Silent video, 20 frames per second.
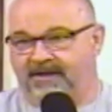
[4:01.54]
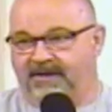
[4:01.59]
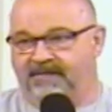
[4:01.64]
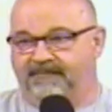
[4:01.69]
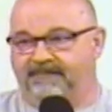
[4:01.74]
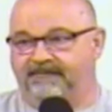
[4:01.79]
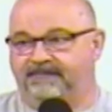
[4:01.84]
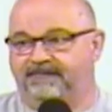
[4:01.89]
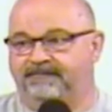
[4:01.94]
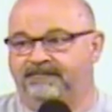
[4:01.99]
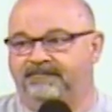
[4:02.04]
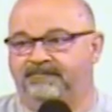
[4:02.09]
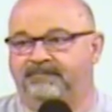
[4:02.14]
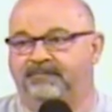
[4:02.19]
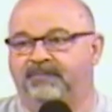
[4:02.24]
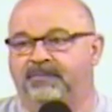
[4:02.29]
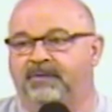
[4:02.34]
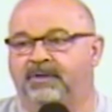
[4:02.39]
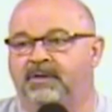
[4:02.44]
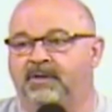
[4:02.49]
uh,
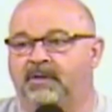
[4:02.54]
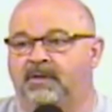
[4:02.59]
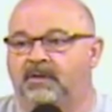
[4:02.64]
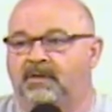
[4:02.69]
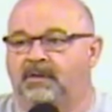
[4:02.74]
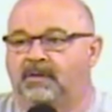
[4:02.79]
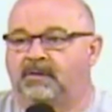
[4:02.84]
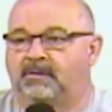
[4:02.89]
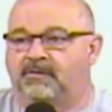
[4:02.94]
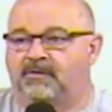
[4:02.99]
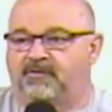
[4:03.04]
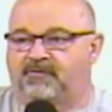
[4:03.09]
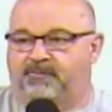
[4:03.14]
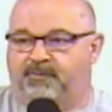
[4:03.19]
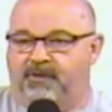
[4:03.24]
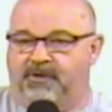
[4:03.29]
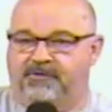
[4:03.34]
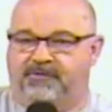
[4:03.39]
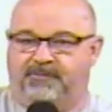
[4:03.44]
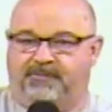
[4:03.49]
this
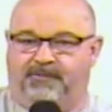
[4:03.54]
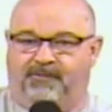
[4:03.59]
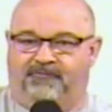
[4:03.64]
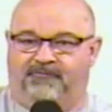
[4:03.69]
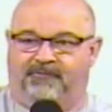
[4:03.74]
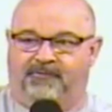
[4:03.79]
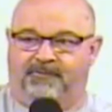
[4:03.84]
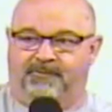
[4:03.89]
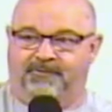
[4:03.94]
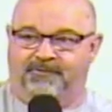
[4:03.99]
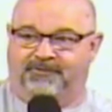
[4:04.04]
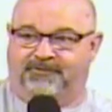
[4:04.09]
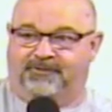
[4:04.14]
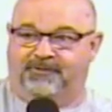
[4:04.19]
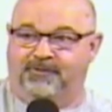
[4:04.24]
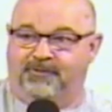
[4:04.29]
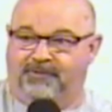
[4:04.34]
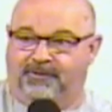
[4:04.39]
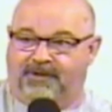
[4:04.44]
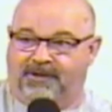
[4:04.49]
principal from her
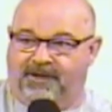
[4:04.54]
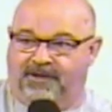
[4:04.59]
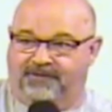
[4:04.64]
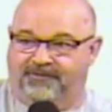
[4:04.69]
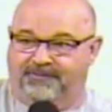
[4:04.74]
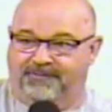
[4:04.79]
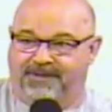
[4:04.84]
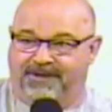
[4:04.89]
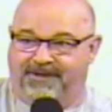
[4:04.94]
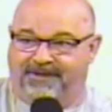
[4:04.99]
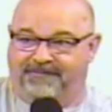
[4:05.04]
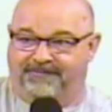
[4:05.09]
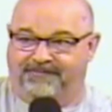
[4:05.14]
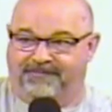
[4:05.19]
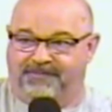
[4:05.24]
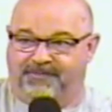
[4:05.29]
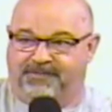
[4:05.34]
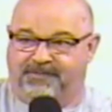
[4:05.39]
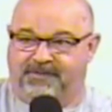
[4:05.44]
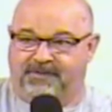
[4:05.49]
school calls me up
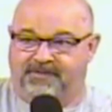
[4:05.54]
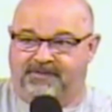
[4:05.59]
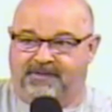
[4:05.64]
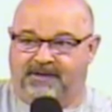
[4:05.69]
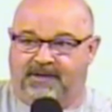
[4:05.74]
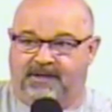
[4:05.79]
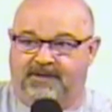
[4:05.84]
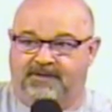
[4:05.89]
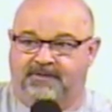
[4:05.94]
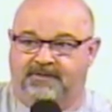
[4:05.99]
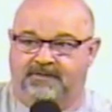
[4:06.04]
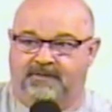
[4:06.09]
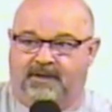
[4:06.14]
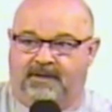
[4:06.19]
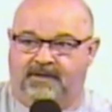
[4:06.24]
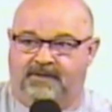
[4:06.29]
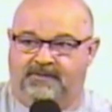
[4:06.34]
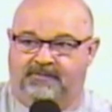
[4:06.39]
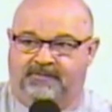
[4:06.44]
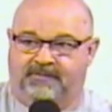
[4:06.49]
and says, "I got your
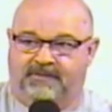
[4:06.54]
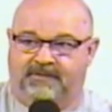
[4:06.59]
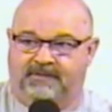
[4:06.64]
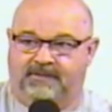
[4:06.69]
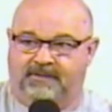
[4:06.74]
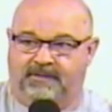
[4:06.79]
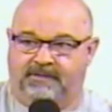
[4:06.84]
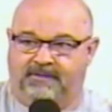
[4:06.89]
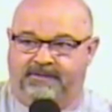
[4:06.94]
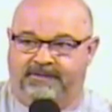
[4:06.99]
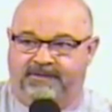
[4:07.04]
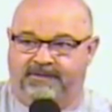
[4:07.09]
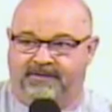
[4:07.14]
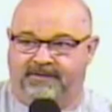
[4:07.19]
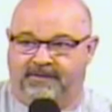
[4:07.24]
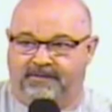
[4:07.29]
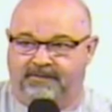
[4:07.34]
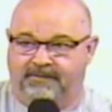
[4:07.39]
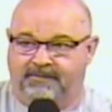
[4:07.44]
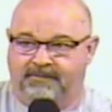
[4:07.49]
daughter sitting here in
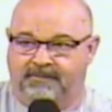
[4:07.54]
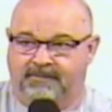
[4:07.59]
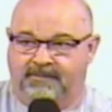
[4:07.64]
the